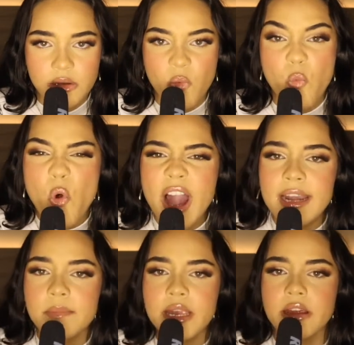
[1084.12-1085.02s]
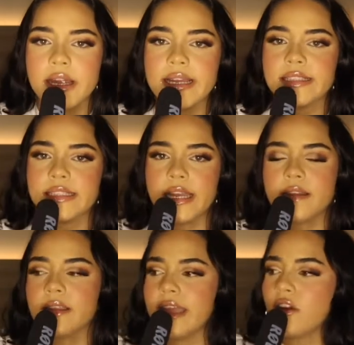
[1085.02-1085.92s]
White Americans
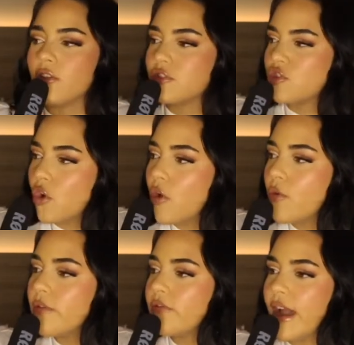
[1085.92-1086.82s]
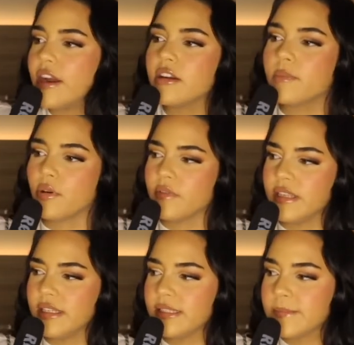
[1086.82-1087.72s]
get, like, so fired up over
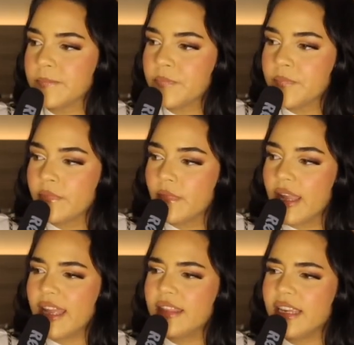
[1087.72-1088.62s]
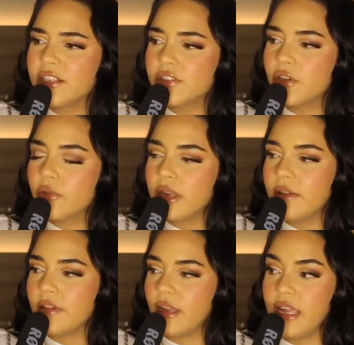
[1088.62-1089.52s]
this, and they just don't
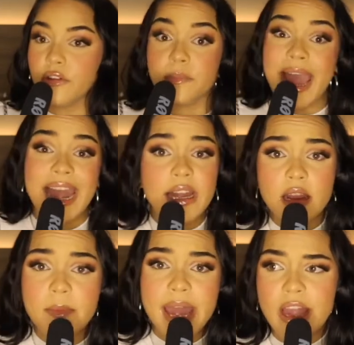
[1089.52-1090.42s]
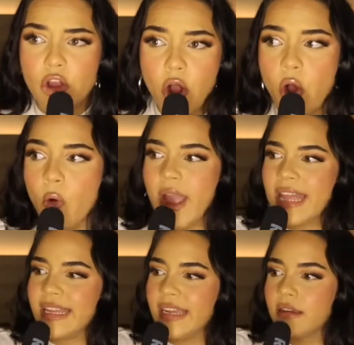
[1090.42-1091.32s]
even either pack it up and go
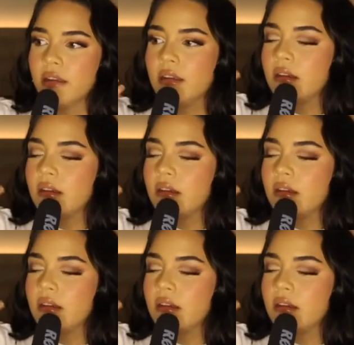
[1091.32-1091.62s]
and, like,